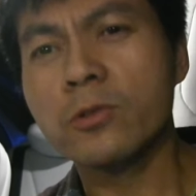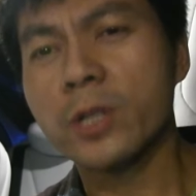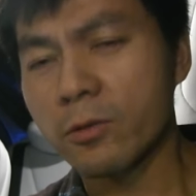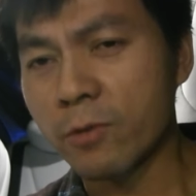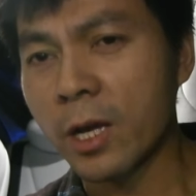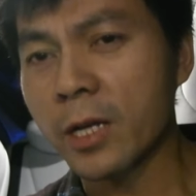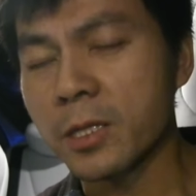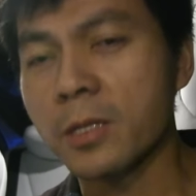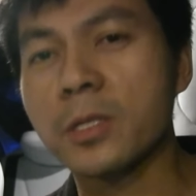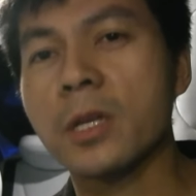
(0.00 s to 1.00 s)
to
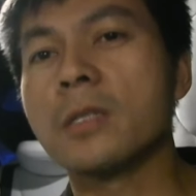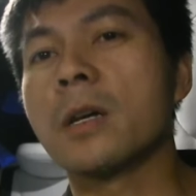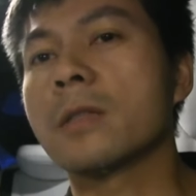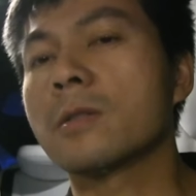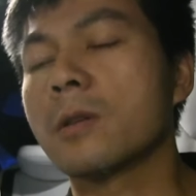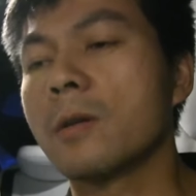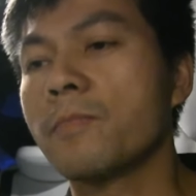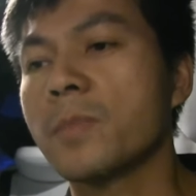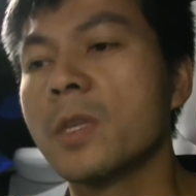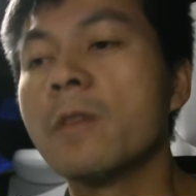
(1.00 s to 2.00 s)
generalize and say
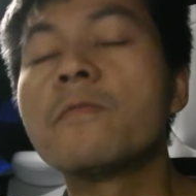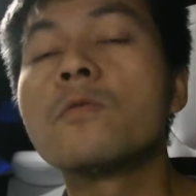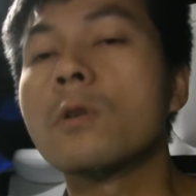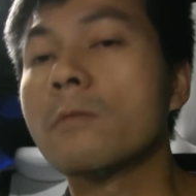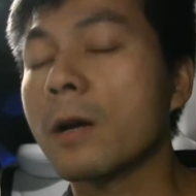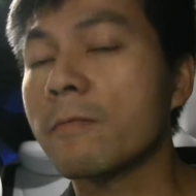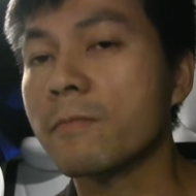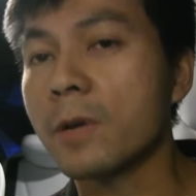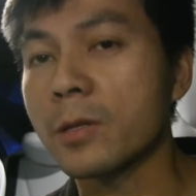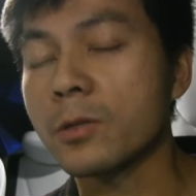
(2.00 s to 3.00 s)
that if you arrive
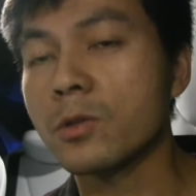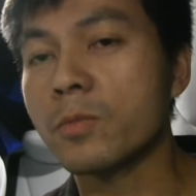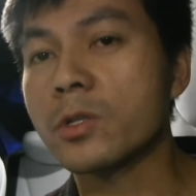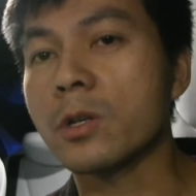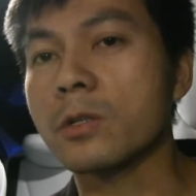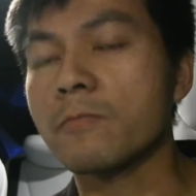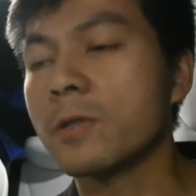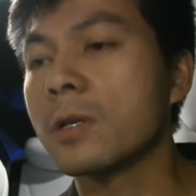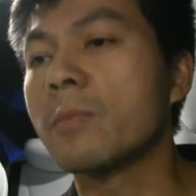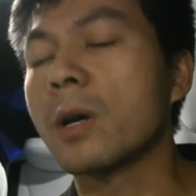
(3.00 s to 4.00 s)
at the supercharger
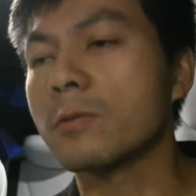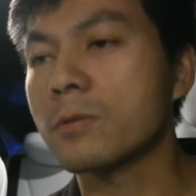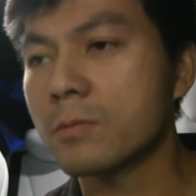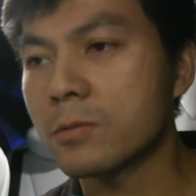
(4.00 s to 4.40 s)
with about